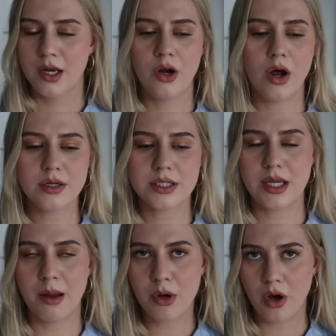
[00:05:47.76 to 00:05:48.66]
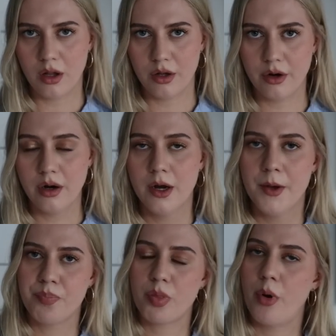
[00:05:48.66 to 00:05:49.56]
Not the same color,
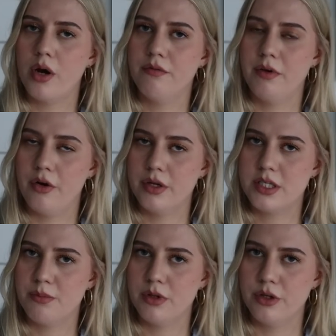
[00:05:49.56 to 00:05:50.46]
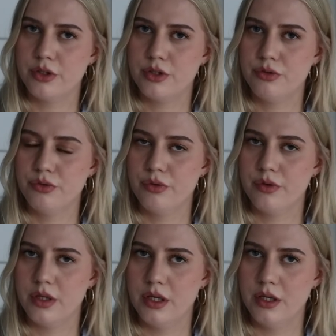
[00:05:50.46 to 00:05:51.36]
but very similar to
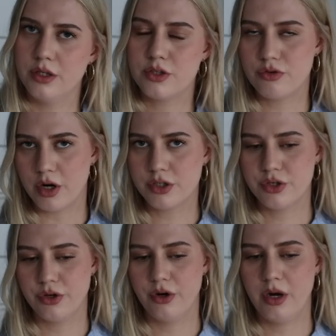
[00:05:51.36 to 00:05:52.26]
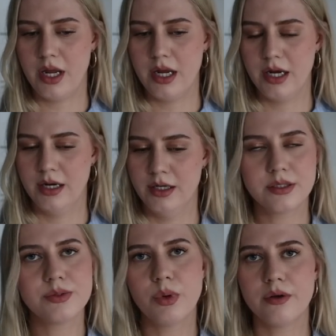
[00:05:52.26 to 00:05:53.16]
the structure. And this
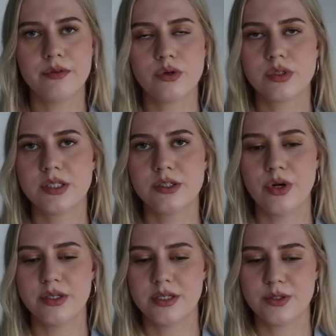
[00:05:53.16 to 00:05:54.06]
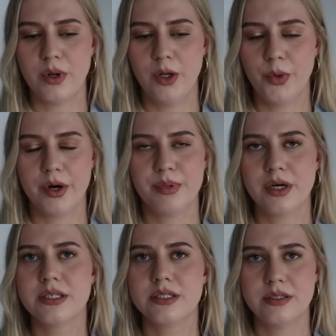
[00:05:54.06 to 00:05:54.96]
is one of those situations as well where,
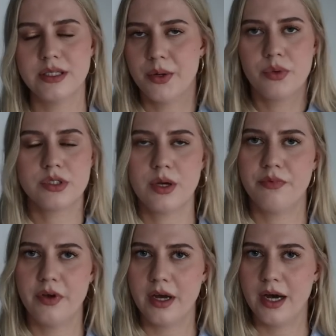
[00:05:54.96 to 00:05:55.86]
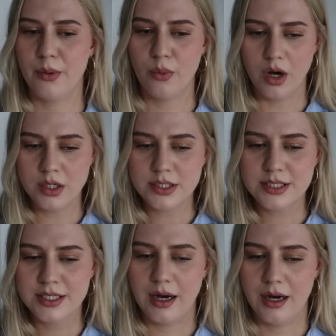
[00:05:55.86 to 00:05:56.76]
because it was something I
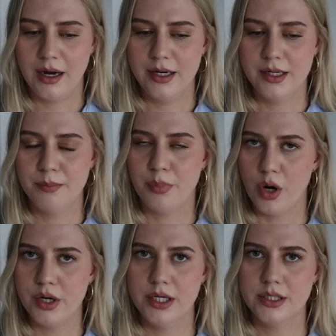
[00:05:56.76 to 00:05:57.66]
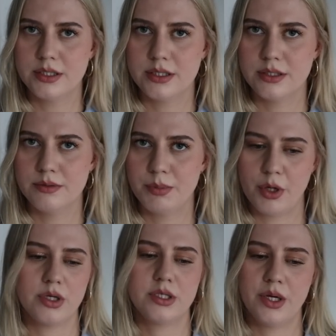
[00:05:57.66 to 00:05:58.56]
want, I bought it
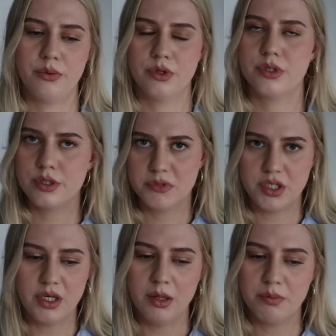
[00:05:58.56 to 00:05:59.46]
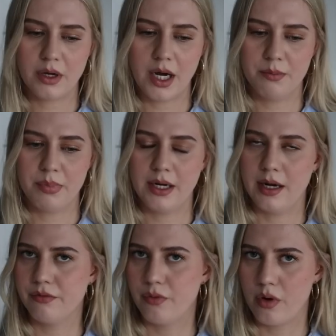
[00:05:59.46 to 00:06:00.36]
because it was cheap. I paid
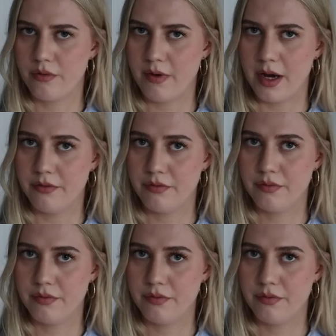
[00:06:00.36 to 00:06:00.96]
like 45